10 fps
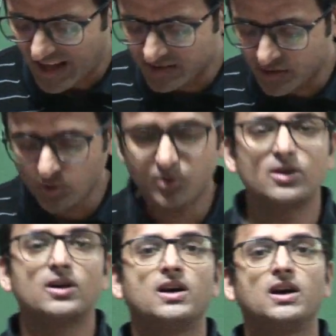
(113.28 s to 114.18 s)
and
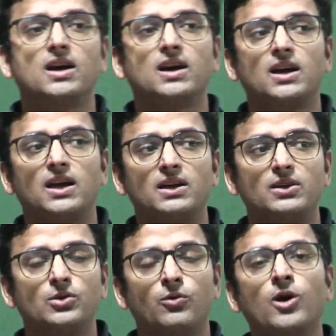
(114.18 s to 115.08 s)
so
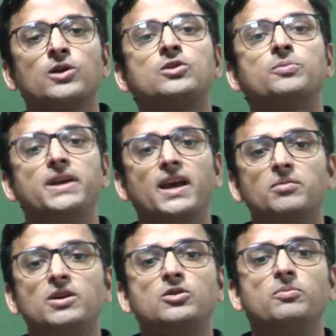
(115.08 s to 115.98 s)
you want to be
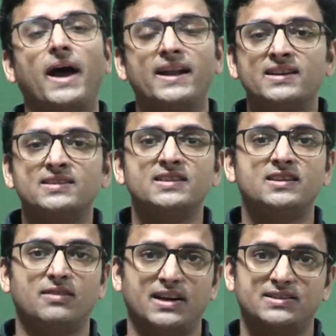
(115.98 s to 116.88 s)
able to manage these
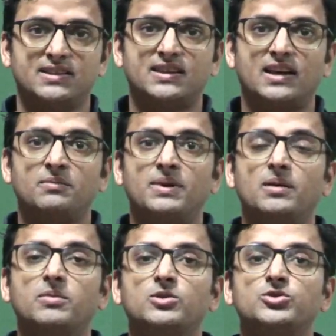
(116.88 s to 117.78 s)
devices and be
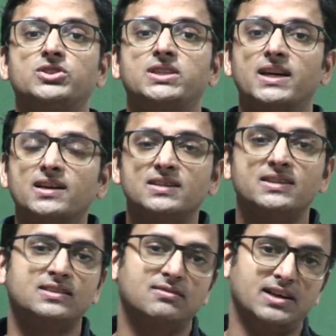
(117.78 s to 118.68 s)
able to share
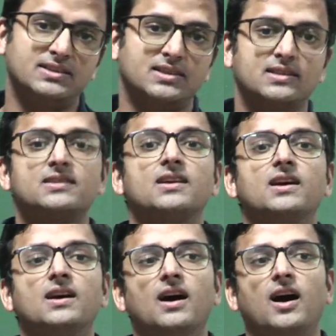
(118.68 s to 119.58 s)
these devices
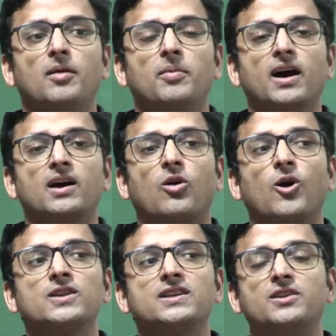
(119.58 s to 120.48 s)
among
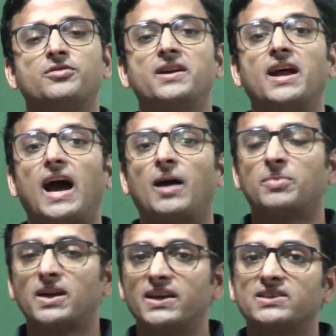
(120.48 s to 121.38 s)
all the different
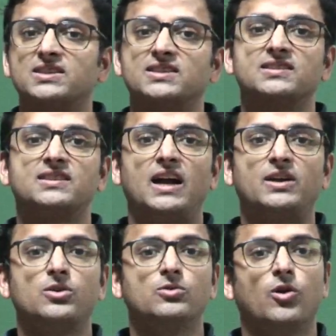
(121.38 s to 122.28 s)
applications
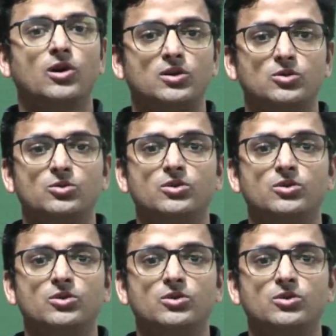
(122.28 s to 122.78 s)
that you want to